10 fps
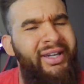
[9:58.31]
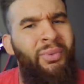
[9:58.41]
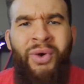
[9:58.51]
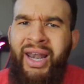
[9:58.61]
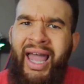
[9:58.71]
You get
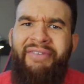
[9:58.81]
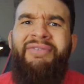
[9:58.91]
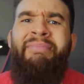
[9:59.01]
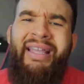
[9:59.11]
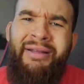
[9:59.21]
one life,
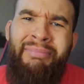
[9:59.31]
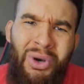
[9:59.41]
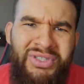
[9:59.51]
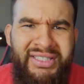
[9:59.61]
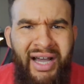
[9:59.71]
make the
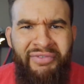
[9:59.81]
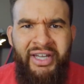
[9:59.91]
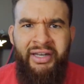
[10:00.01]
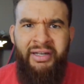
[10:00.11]
most of it.